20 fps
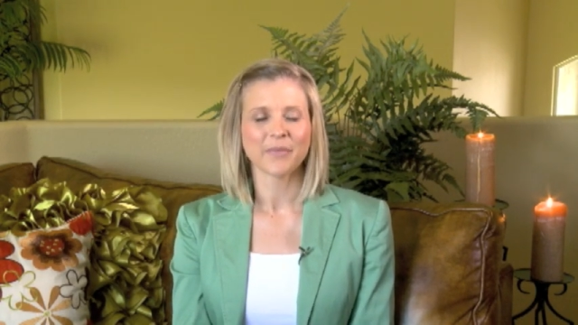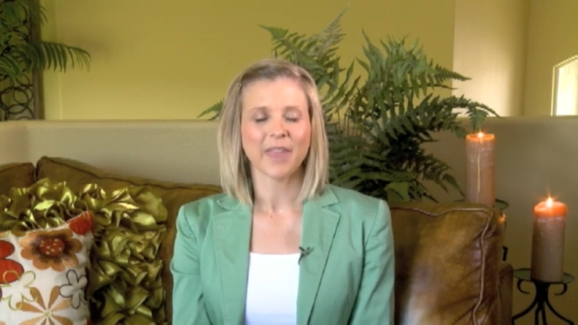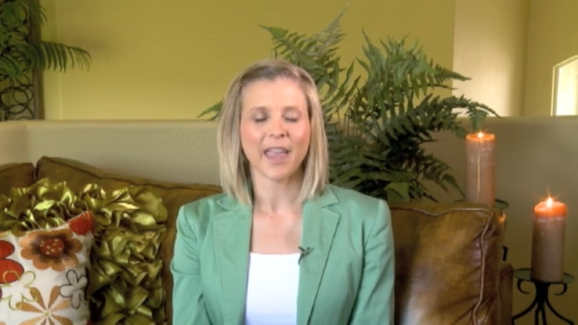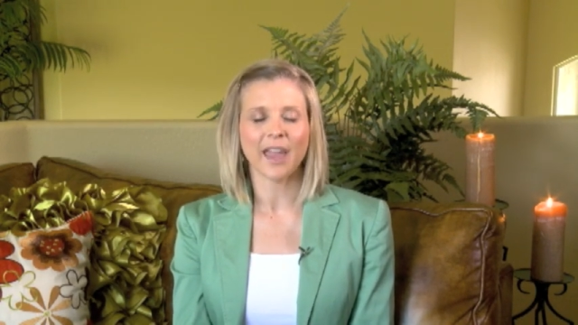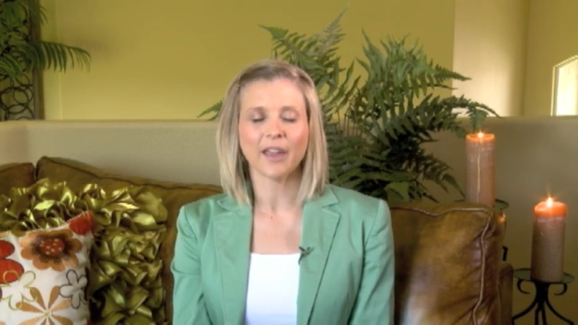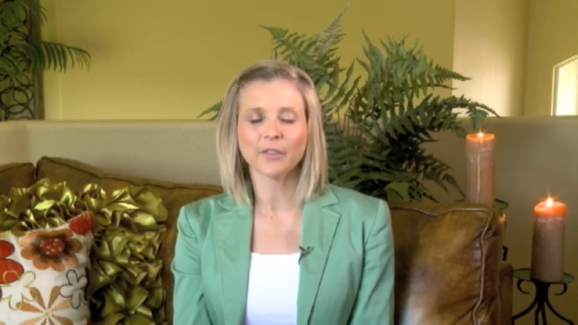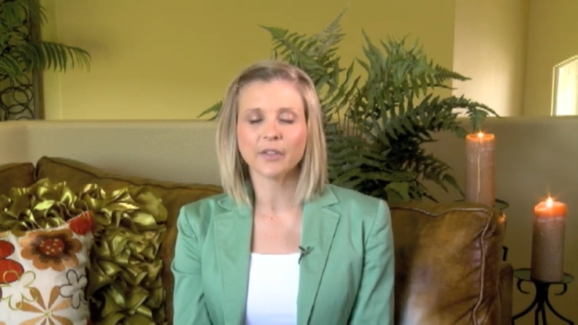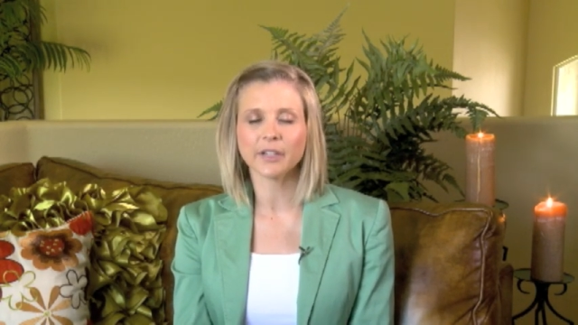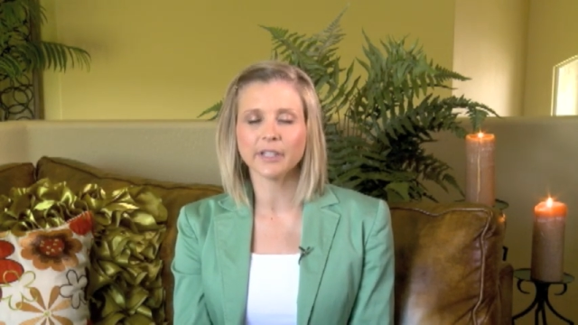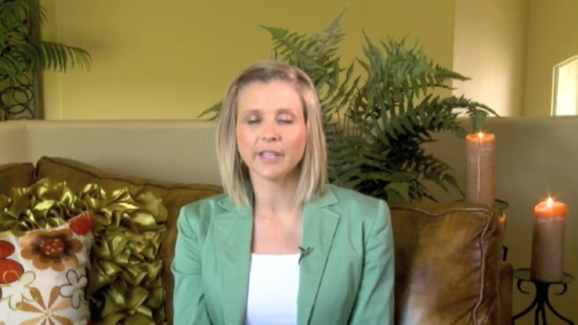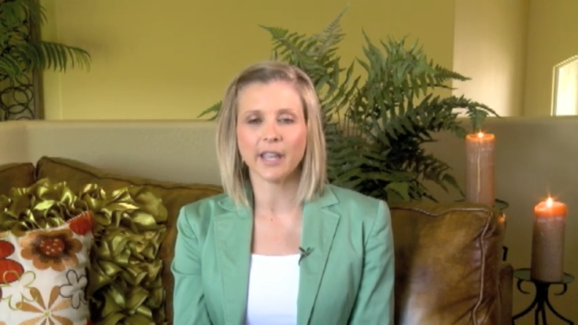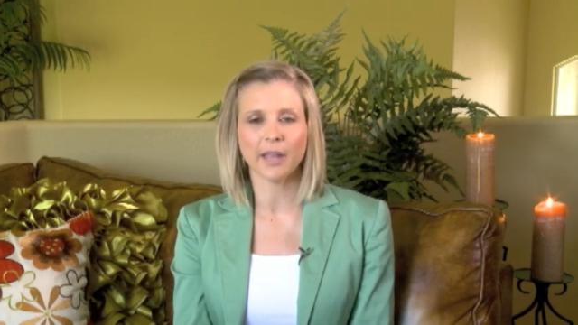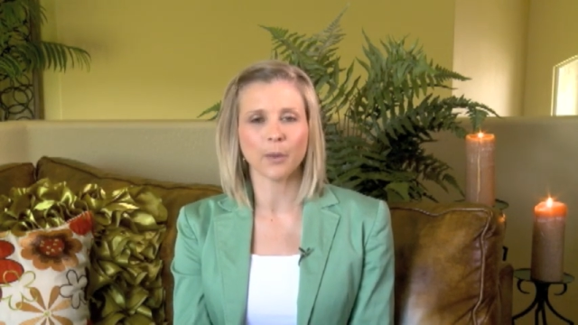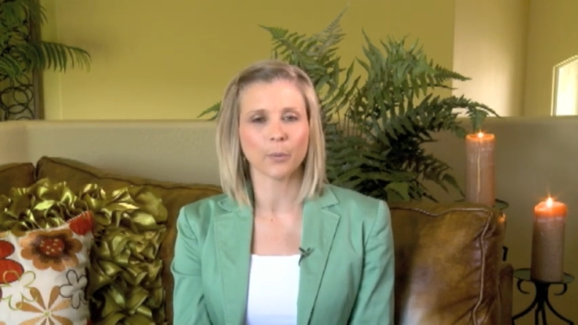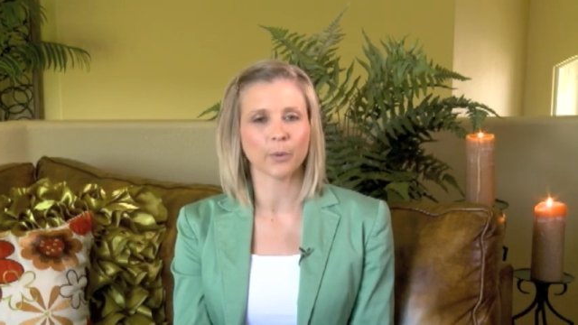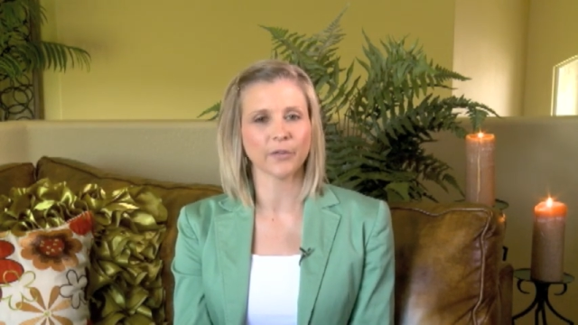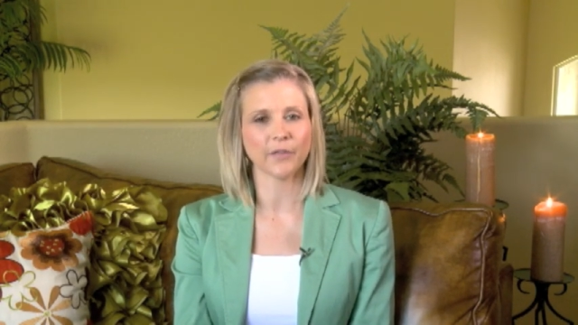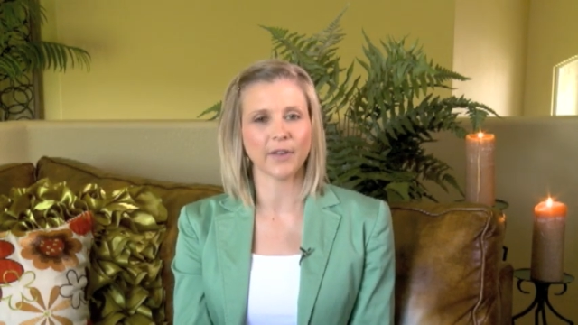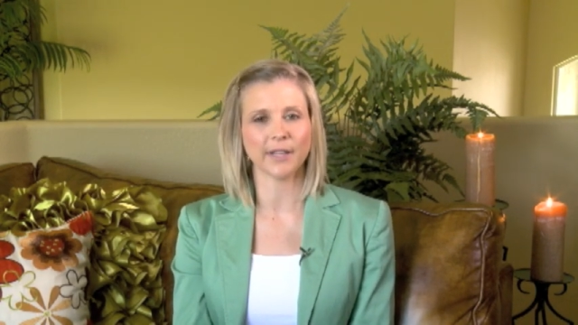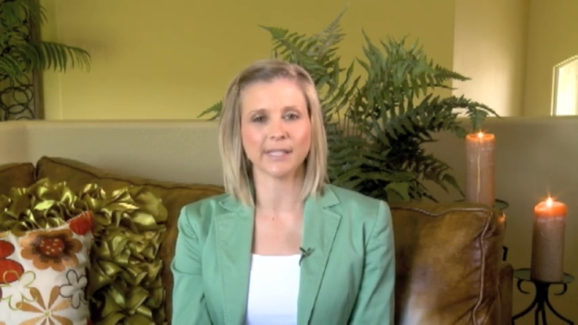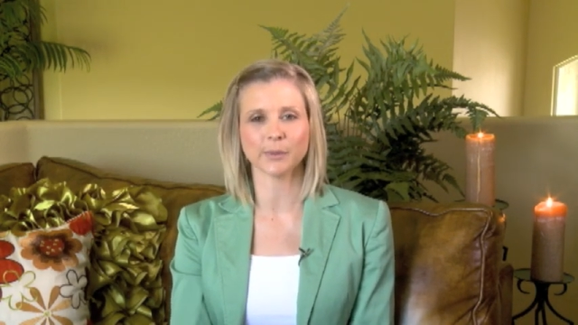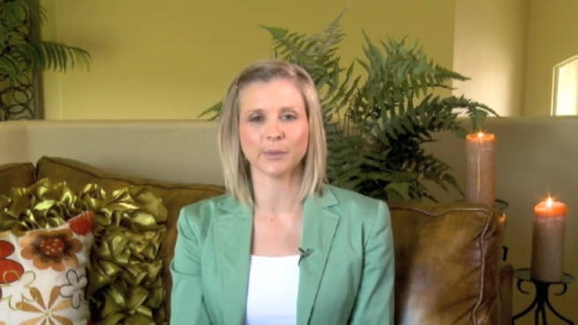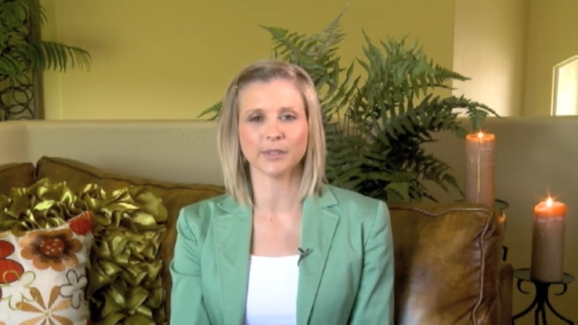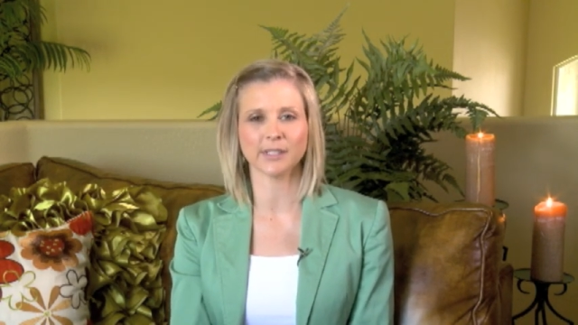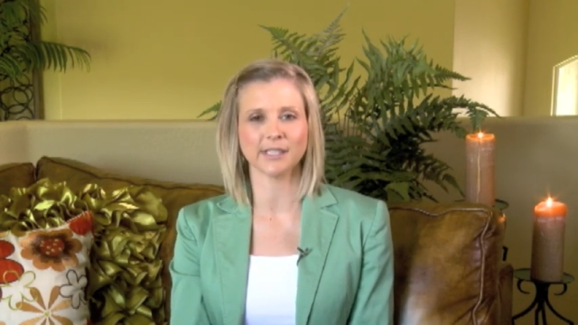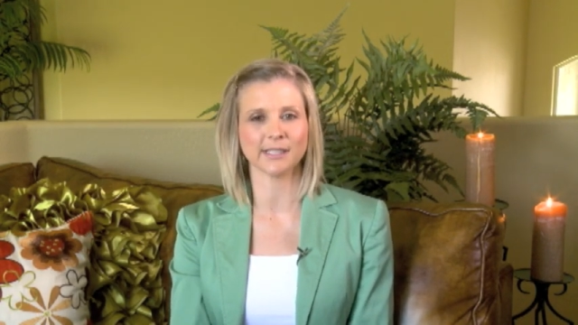Every day we're faced with